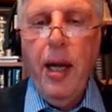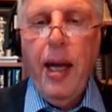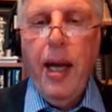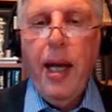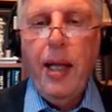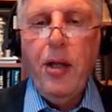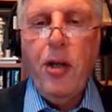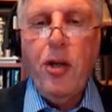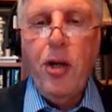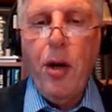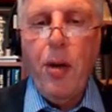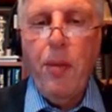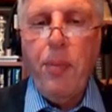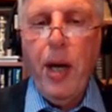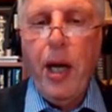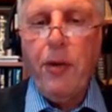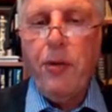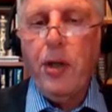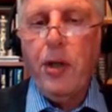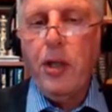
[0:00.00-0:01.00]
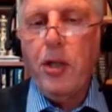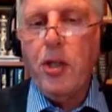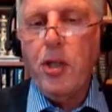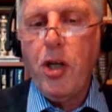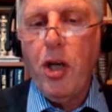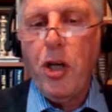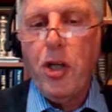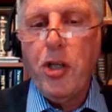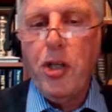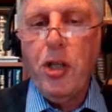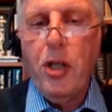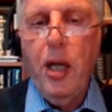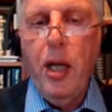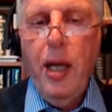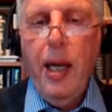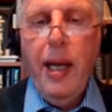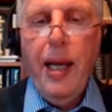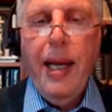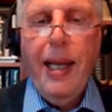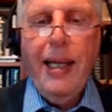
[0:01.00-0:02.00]
in the Downpatrick discussion
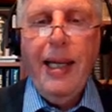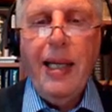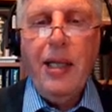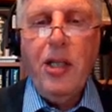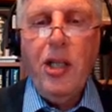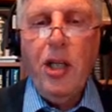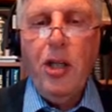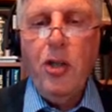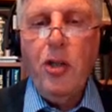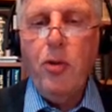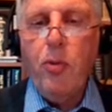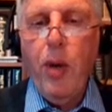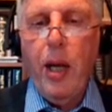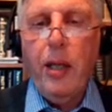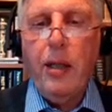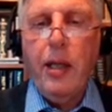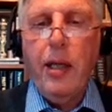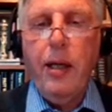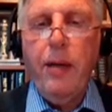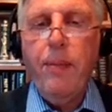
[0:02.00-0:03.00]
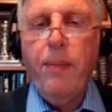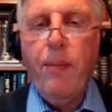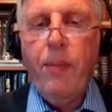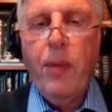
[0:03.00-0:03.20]
in 1820.